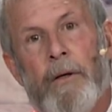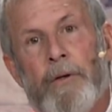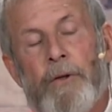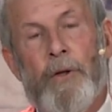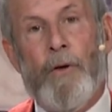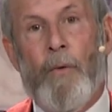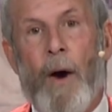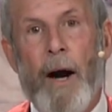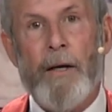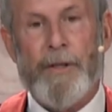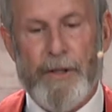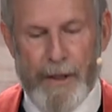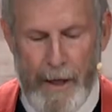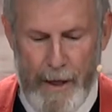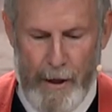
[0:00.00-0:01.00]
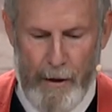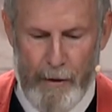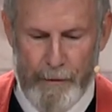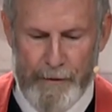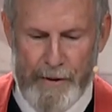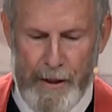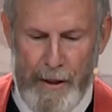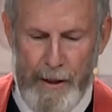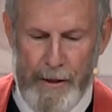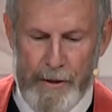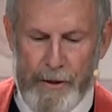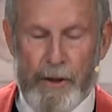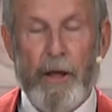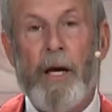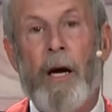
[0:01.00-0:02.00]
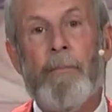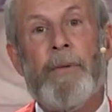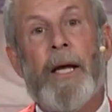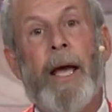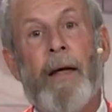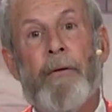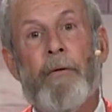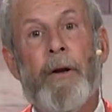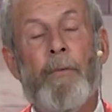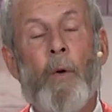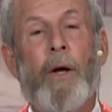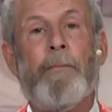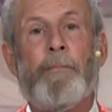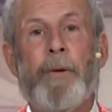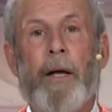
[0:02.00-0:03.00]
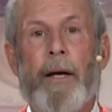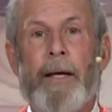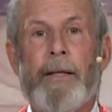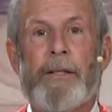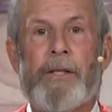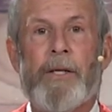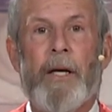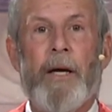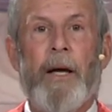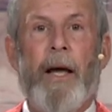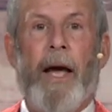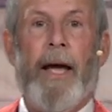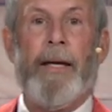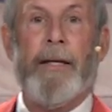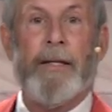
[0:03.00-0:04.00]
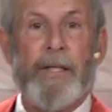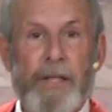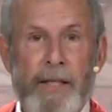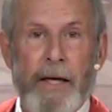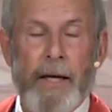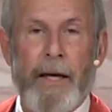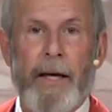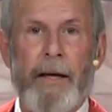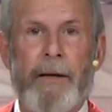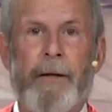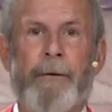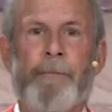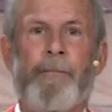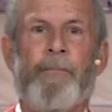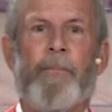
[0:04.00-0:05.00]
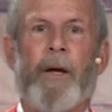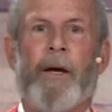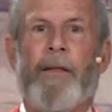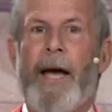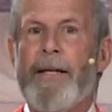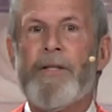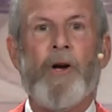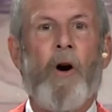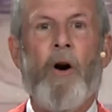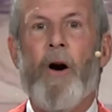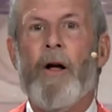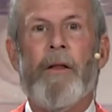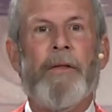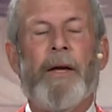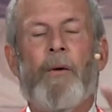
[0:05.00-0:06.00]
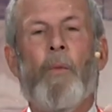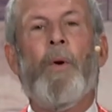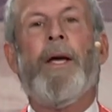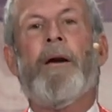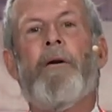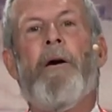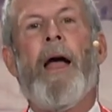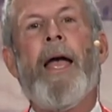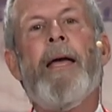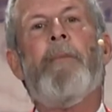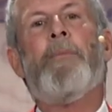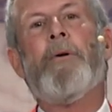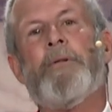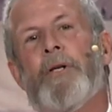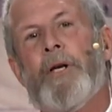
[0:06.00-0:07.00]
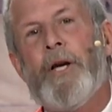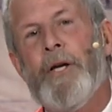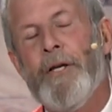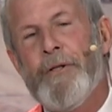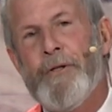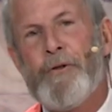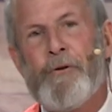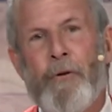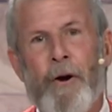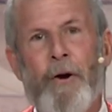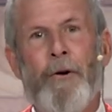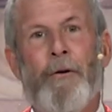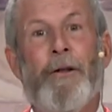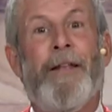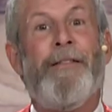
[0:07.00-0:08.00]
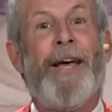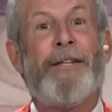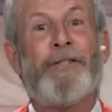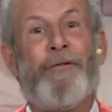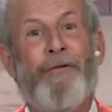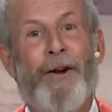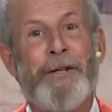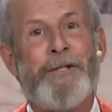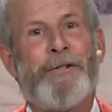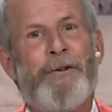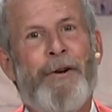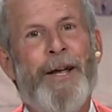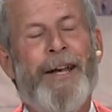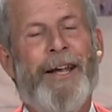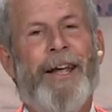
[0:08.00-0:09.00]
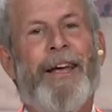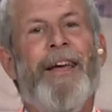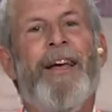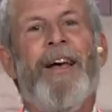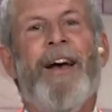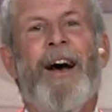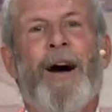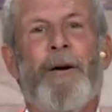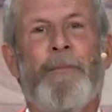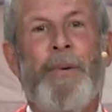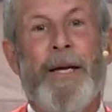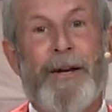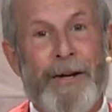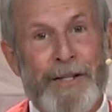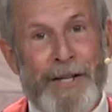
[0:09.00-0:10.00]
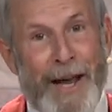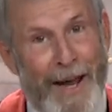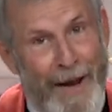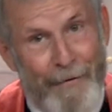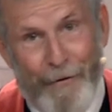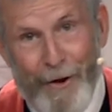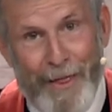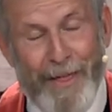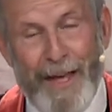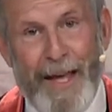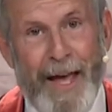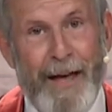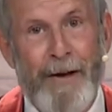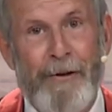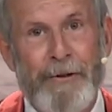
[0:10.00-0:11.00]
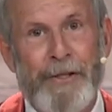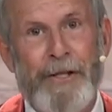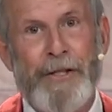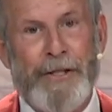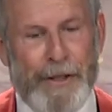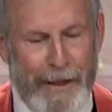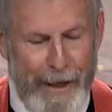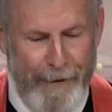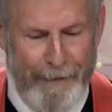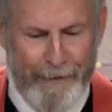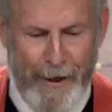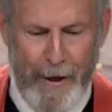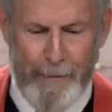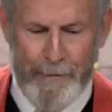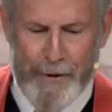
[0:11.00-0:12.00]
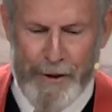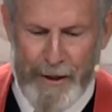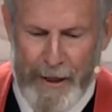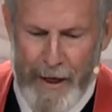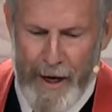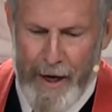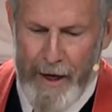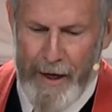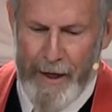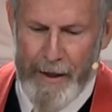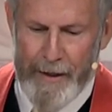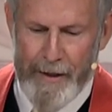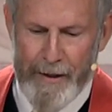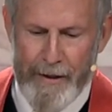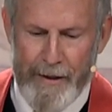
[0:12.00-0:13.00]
do ourselves is to come together in one place and to sit. That's all that we are able to control, and that's frustrating because everything else is left up to God.